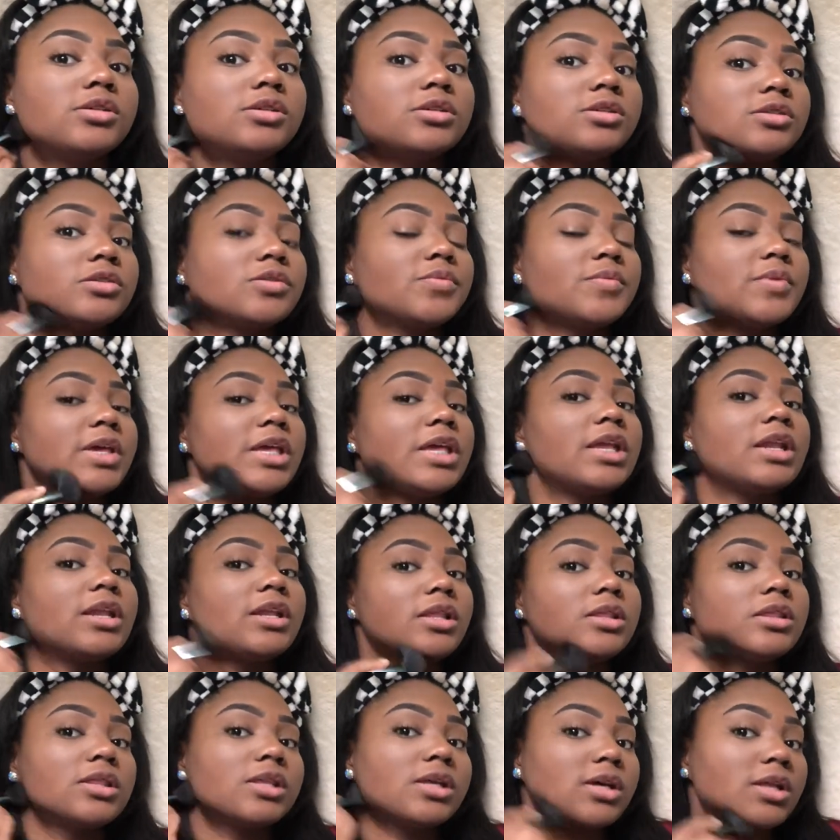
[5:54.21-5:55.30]
so we can
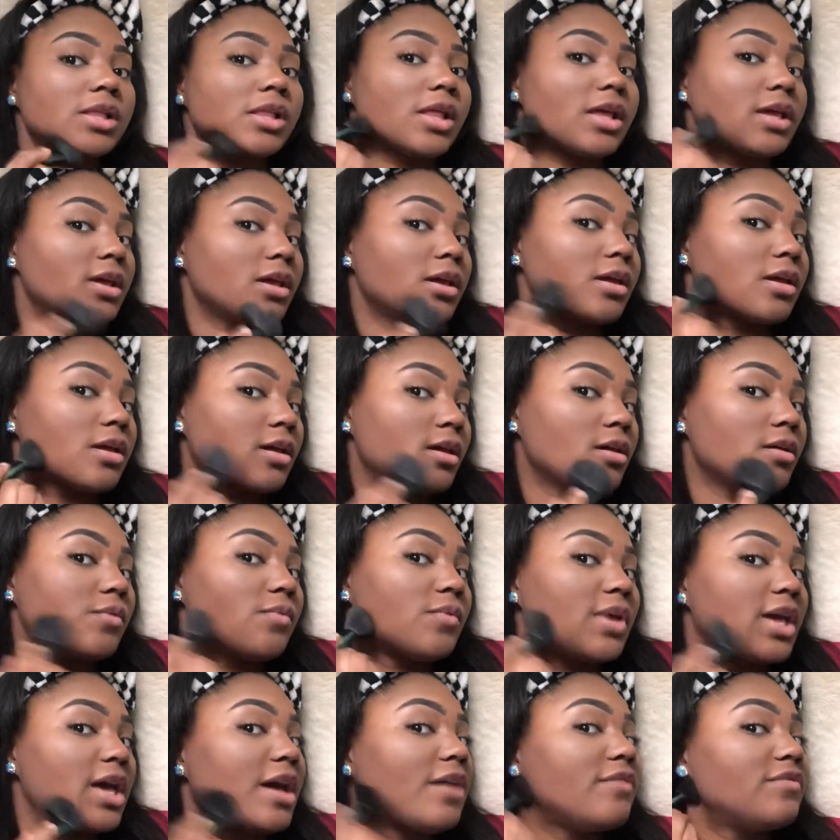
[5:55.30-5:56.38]
look like
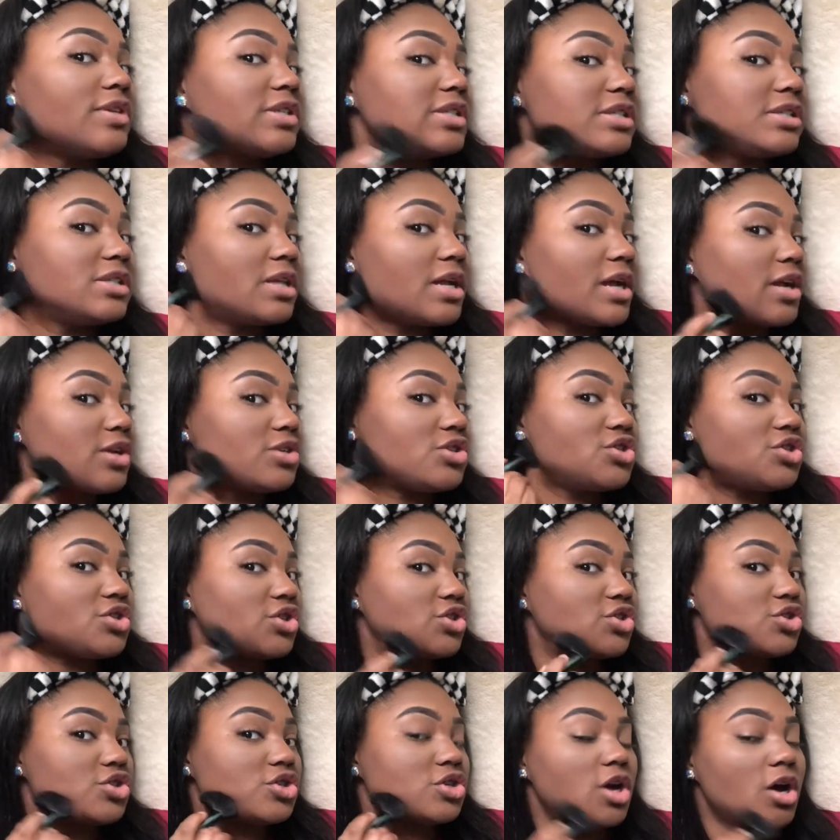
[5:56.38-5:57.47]
we have a snatched
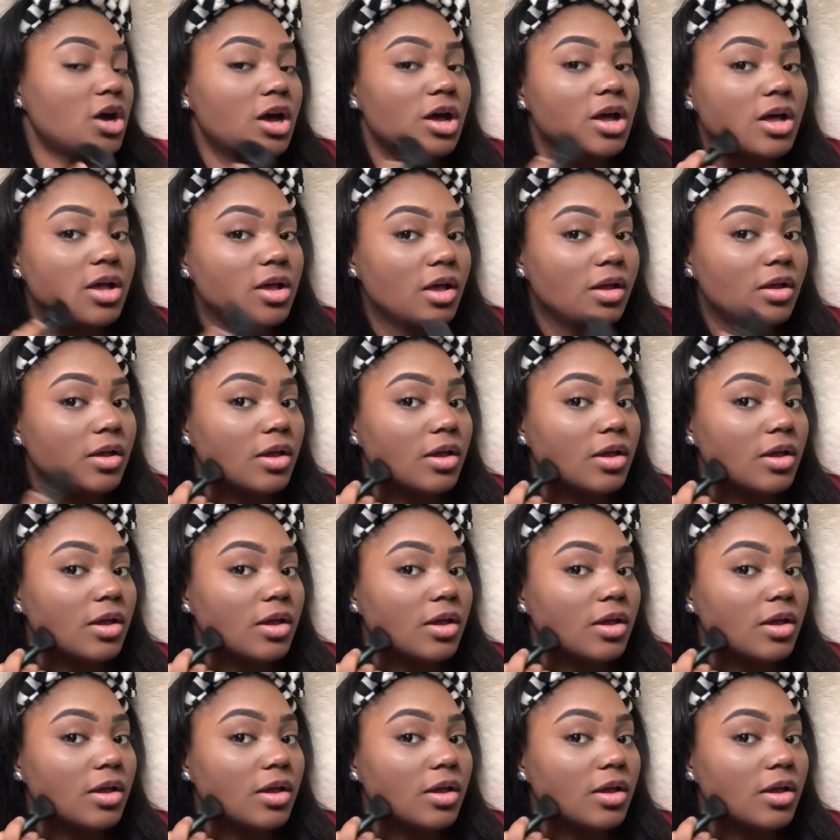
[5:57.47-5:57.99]
jaw